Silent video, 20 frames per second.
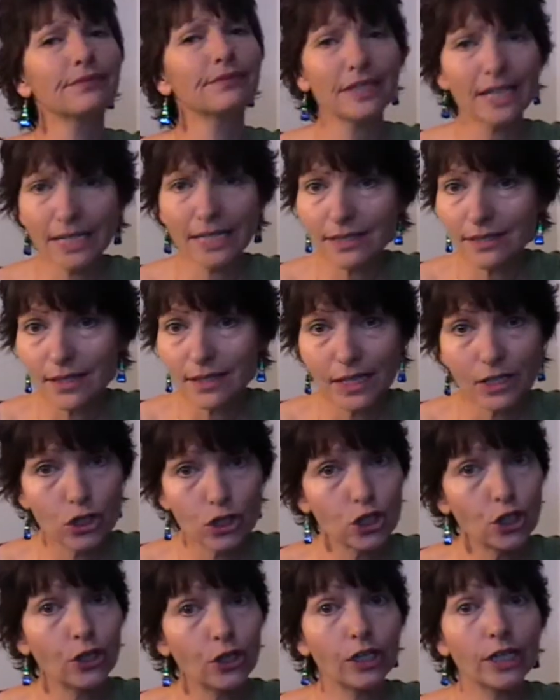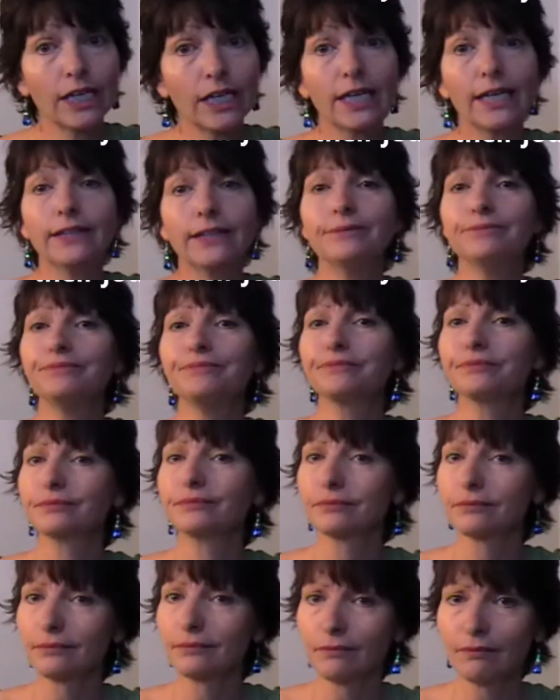That's their journey.
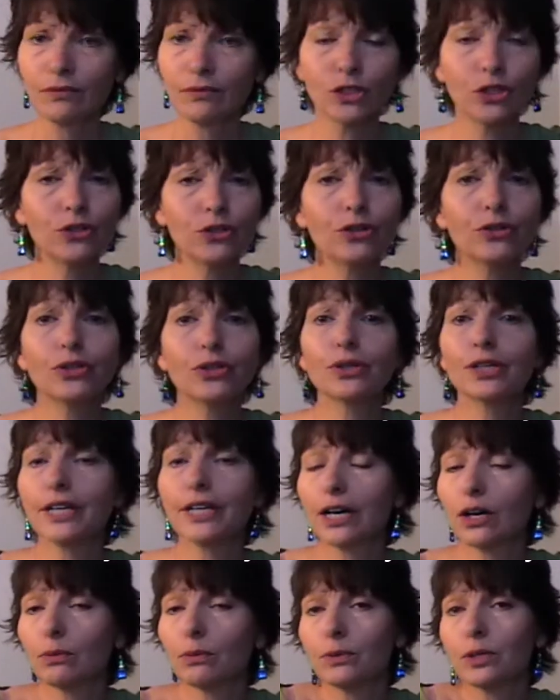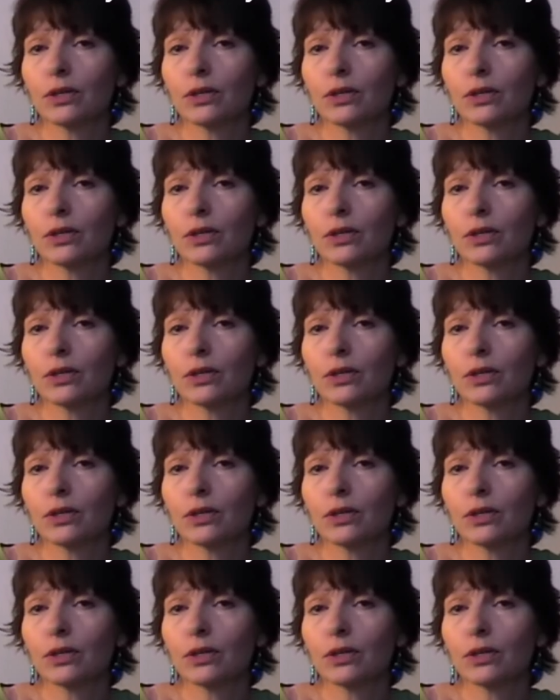You know, you can help,